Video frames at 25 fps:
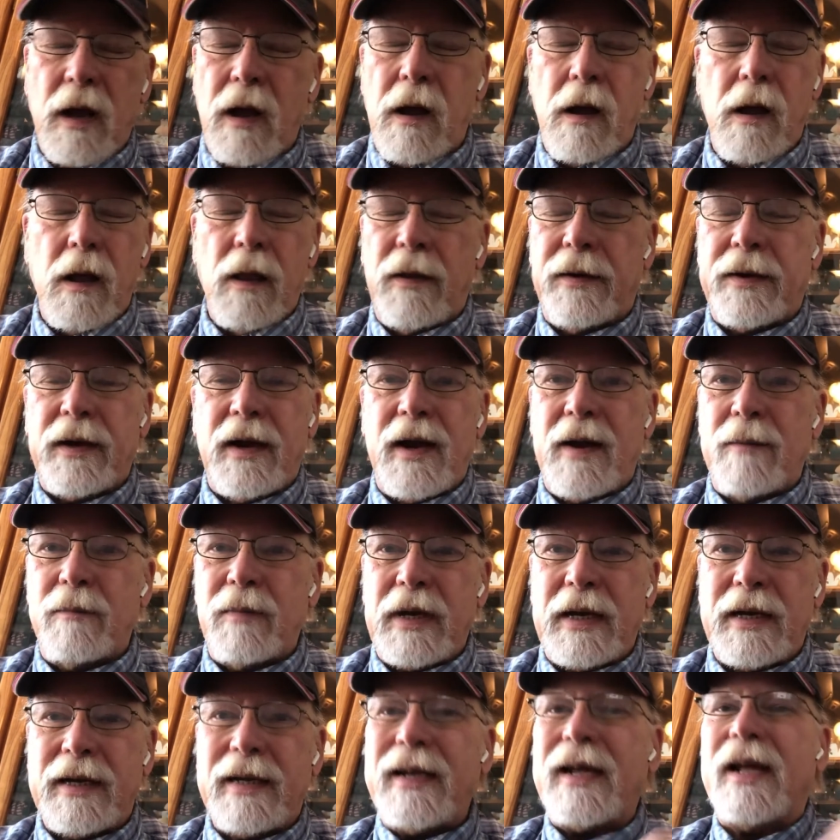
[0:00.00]
all the time
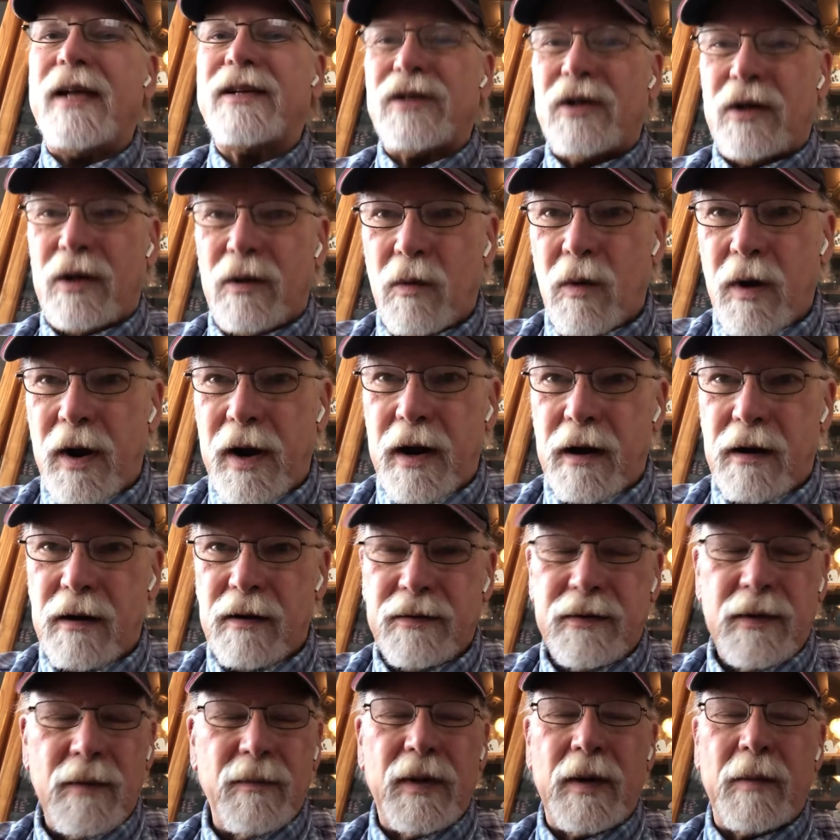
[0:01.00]
be catching the wire
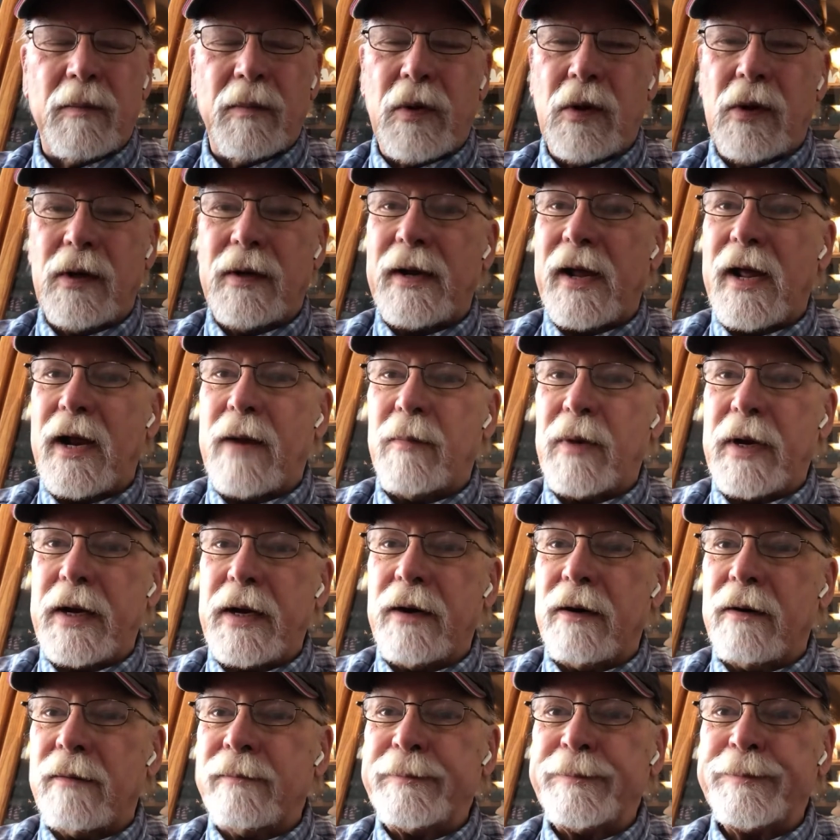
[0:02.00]
on something, pull it out of my
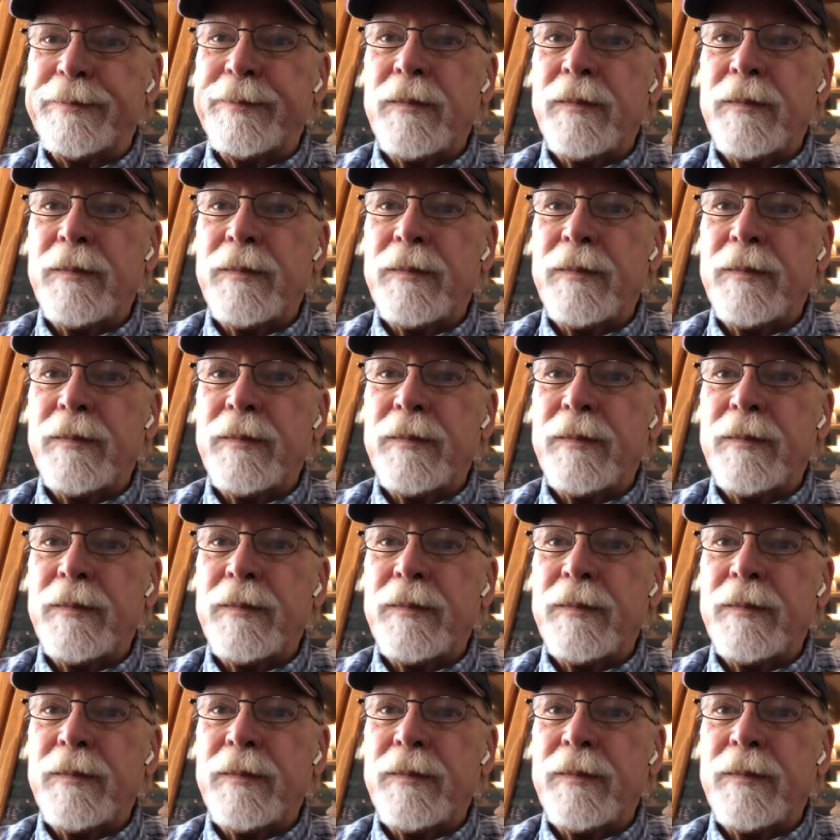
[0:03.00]
ear.